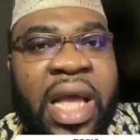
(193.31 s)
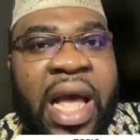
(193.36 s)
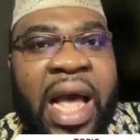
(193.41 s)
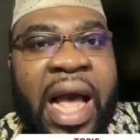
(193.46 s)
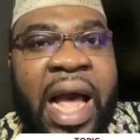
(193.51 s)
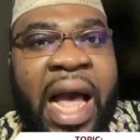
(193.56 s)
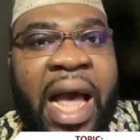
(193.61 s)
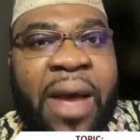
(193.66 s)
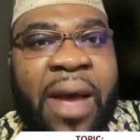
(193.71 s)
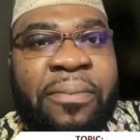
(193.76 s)

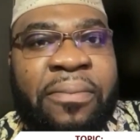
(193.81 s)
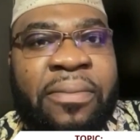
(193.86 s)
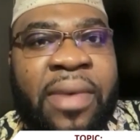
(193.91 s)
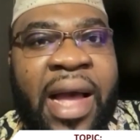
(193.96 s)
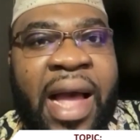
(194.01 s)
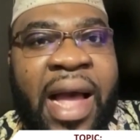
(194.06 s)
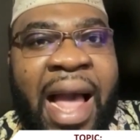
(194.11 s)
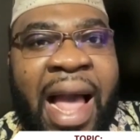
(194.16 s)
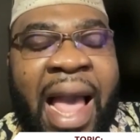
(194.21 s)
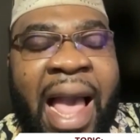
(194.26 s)

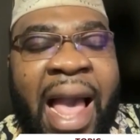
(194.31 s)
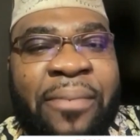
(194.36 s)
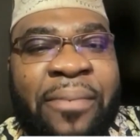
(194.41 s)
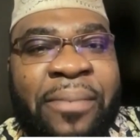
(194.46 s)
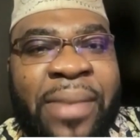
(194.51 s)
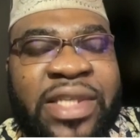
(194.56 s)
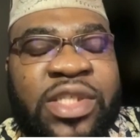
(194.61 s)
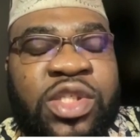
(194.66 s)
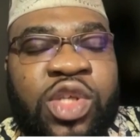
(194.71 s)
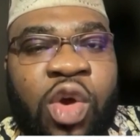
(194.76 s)
I
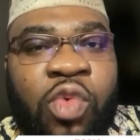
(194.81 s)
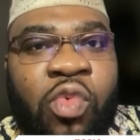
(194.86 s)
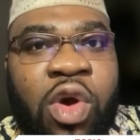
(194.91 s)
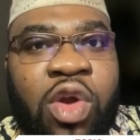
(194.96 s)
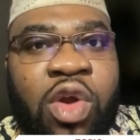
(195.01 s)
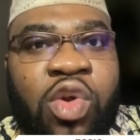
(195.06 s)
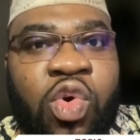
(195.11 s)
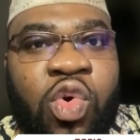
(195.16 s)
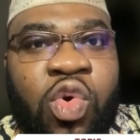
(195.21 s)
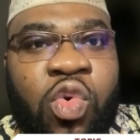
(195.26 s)
met
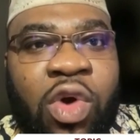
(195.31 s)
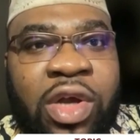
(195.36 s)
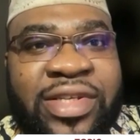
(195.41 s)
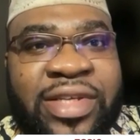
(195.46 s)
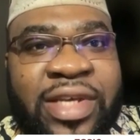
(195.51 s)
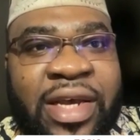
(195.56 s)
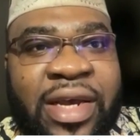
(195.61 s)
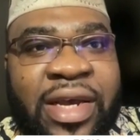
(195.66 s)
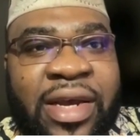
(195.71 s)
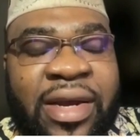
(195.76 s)
someone who was,
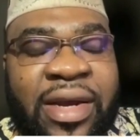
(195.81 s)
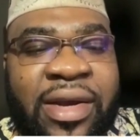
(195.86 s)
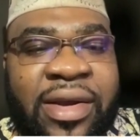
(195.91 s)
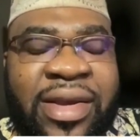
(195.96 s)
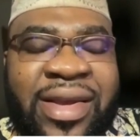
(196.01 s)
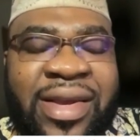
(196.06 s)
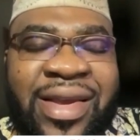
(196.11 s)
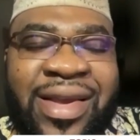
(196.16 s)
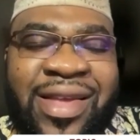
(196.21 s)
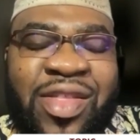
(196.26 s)

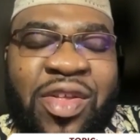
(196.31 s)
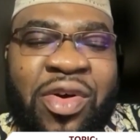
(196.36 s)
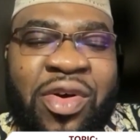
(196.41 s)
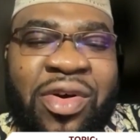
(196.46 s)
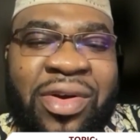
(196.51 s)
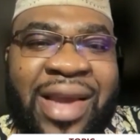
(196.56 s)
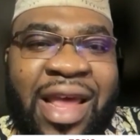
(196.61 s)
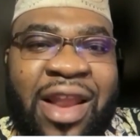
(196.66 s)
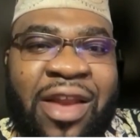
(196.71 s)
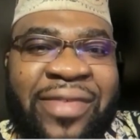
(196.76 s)

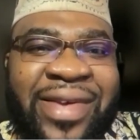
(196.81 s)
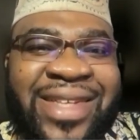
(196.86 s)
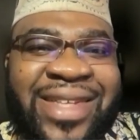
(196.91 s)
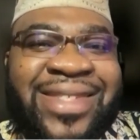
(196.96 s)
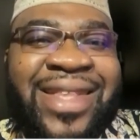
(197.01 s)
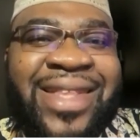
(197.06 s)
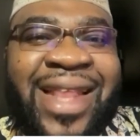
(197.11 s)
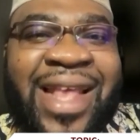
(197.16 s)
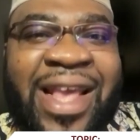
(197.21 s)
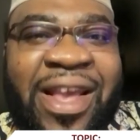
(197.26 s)
kind of
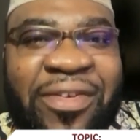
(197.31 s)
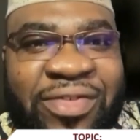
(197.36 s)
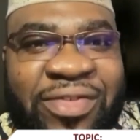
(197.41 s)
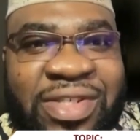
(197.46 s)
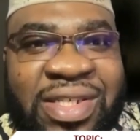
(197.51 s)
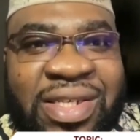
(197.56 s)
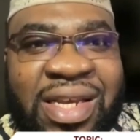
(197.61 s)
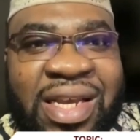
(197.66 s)
enslaved